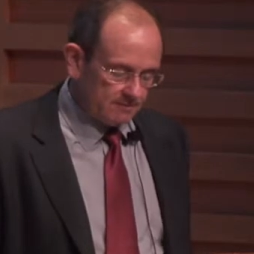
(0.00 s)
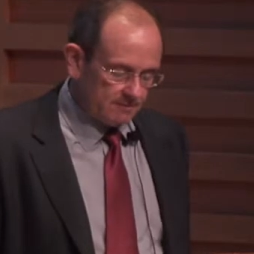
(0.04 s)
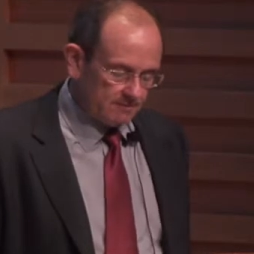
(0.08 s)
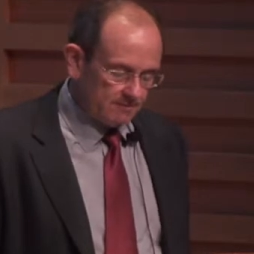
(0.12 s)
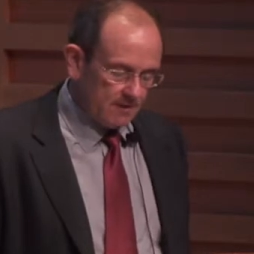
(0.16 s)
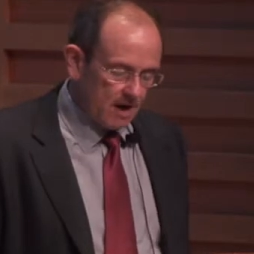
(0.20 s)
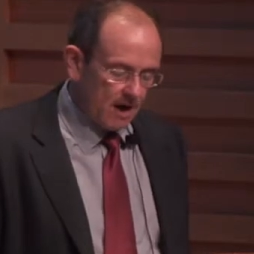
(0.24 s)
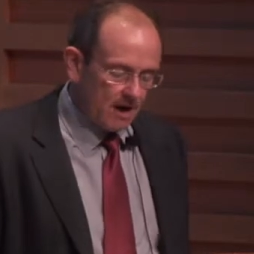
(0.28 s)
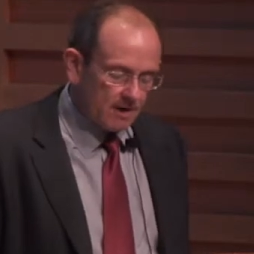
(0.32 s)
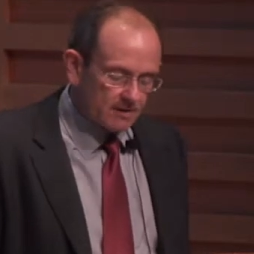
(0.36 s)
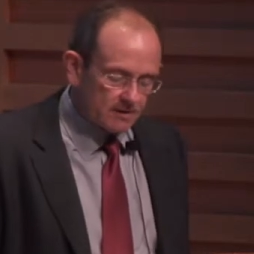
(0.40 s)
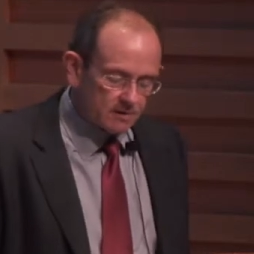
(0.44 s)

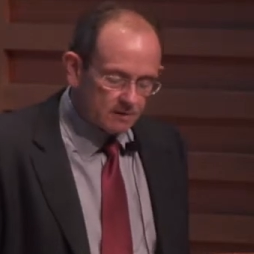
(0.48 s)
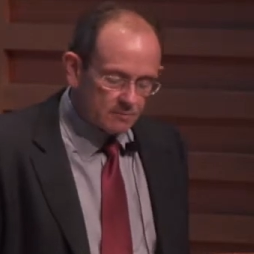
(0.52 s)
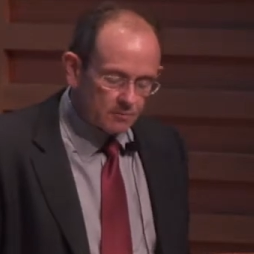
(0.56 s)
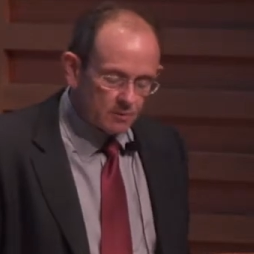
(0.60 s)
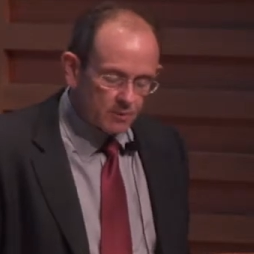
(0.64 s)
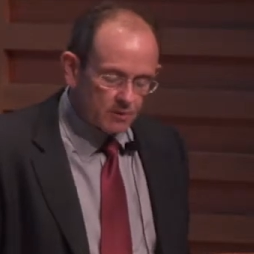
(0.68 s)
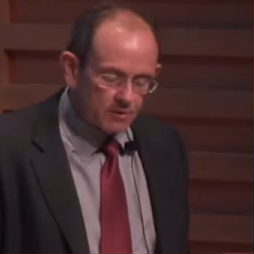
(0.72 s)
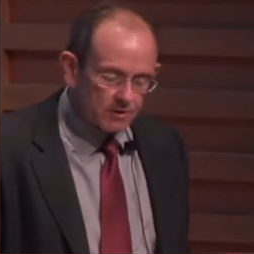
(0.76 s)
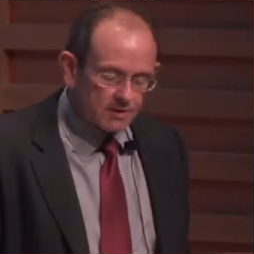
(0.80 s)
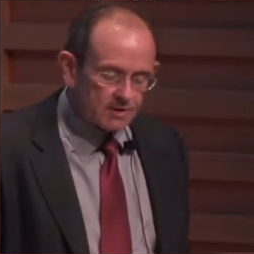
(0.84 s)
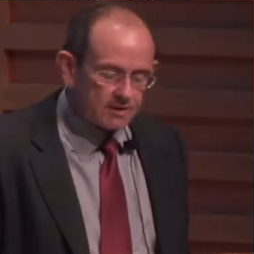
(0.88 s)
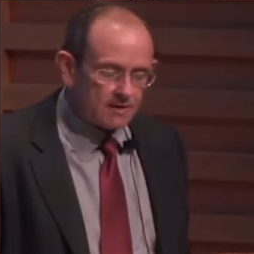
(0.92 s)

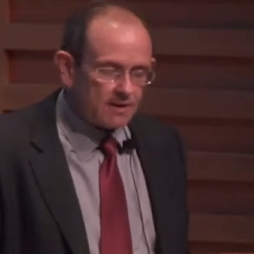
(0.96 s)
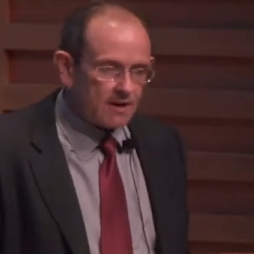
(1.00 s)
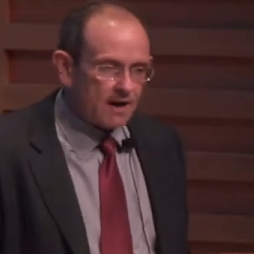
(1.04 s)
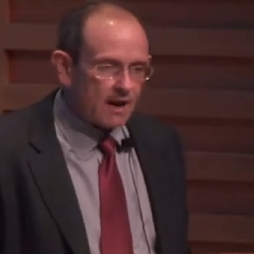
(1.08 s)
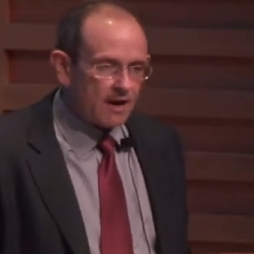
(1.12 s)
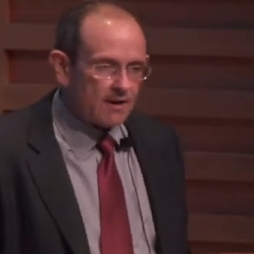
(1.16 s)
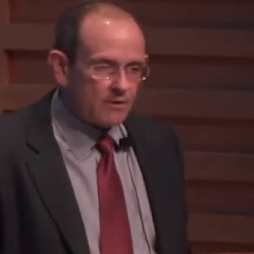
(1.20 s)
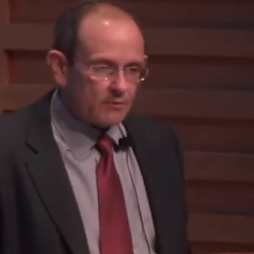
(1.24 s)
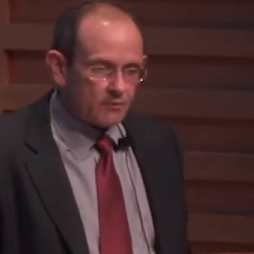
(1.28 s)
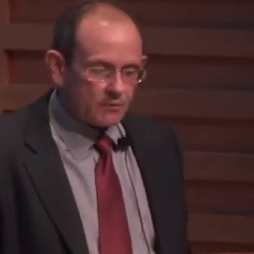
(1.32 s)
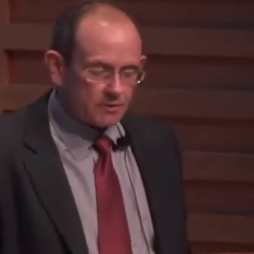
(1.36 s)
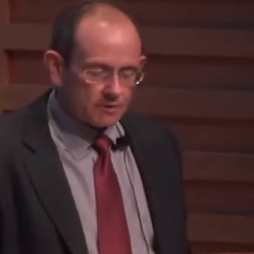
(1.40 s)
Hotspur's
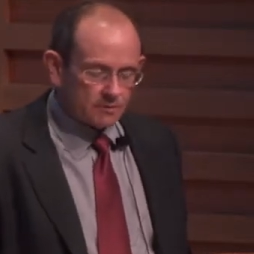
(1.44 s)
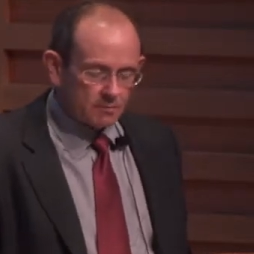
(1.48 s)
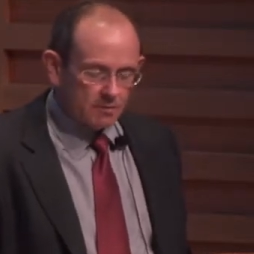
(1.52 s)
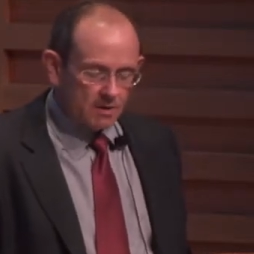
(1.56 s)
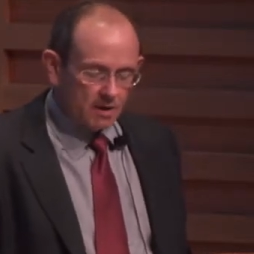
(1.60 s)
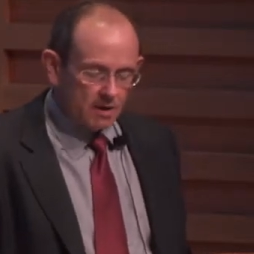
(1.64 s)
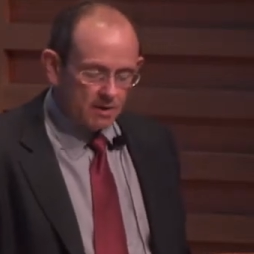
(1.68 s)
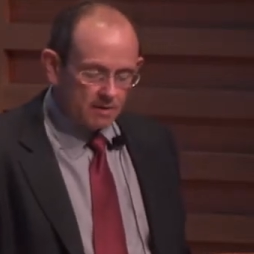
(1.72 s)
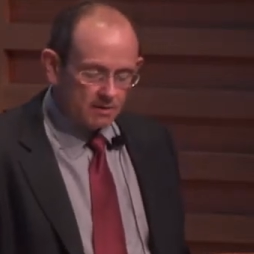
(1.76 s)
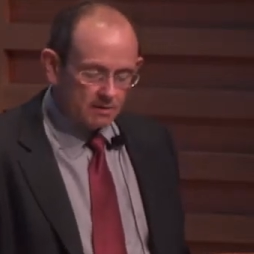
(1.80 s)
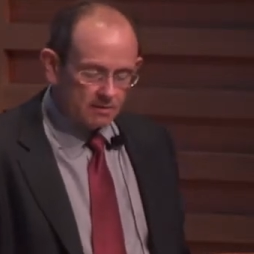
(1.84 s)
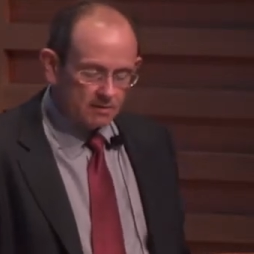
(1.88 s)
snide
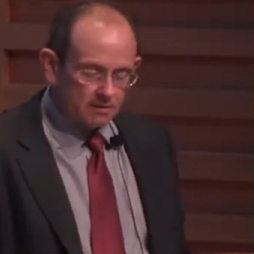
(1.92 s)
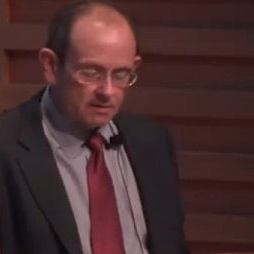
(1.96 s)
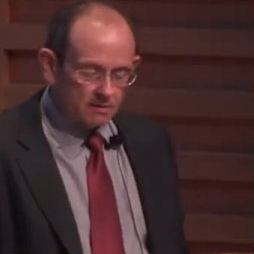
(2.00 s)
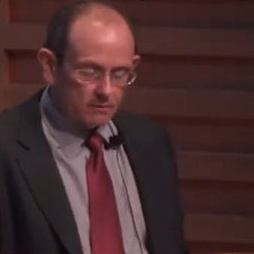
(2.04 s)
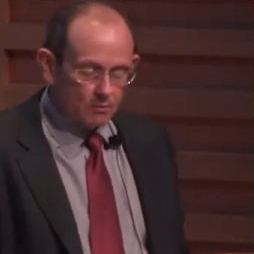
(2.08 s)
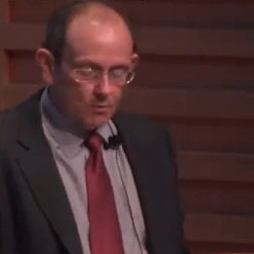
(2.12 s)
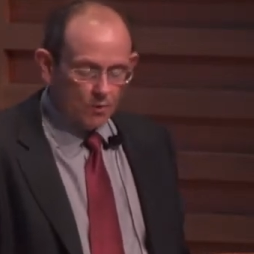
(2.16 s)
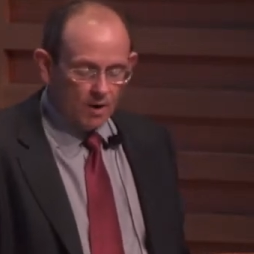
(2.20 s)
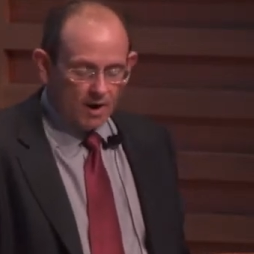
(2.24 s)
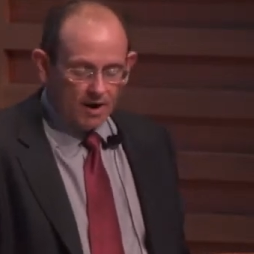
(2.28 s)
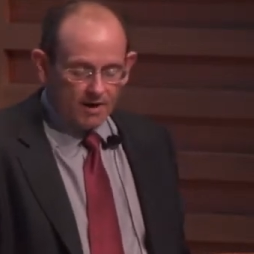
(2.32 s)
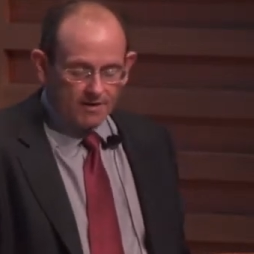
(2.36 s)
response,
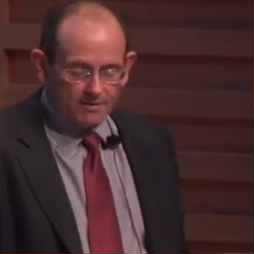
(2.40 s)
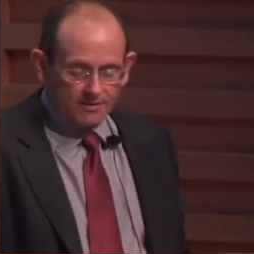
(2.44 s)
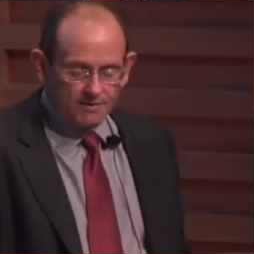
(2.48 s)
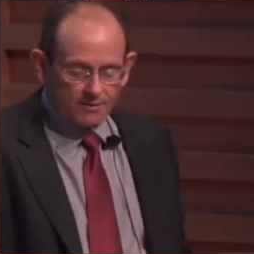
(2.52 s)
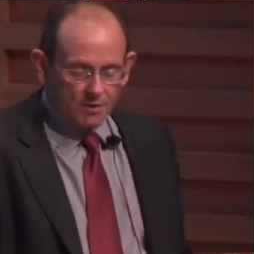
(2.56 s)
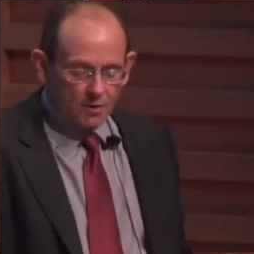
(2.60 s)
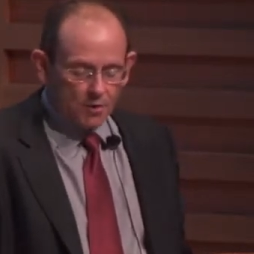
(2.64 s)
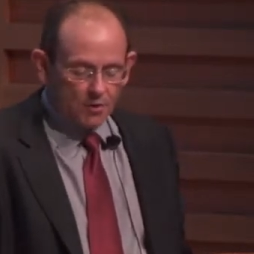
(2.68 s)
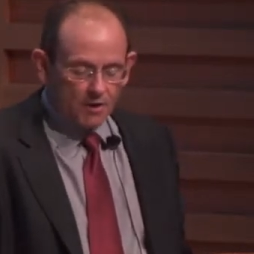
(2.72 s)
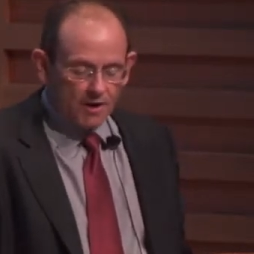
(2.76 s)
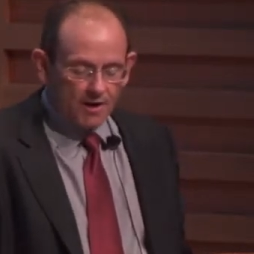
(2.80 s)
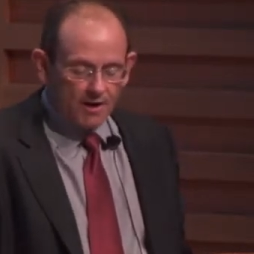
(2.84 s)
"Why,
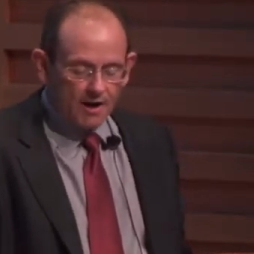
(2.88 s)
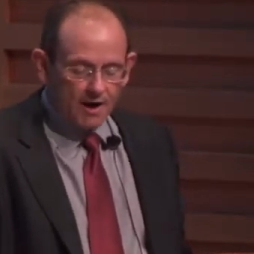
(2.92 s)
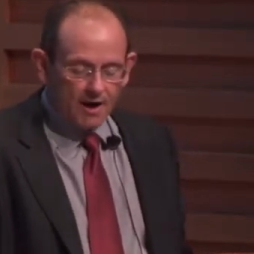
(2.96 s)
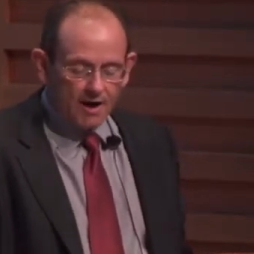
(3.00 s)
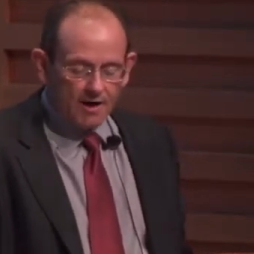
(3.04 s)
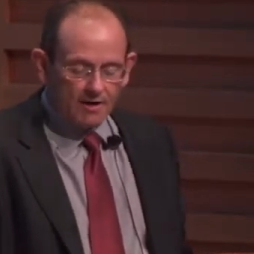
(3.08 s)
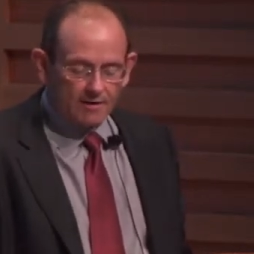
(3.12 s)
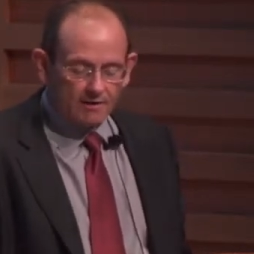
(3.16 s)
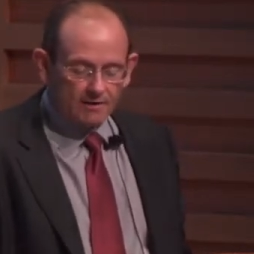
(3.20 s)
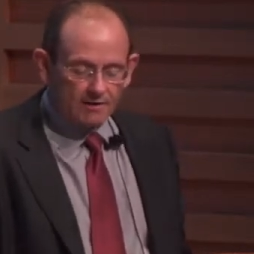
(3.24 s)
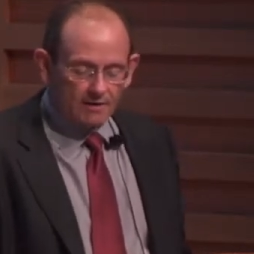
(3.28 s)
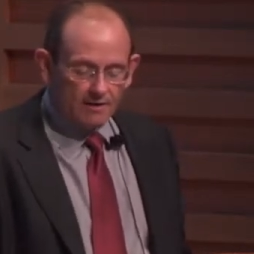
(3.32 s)
so can
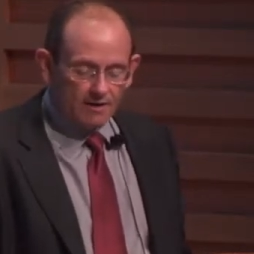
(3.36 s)
I,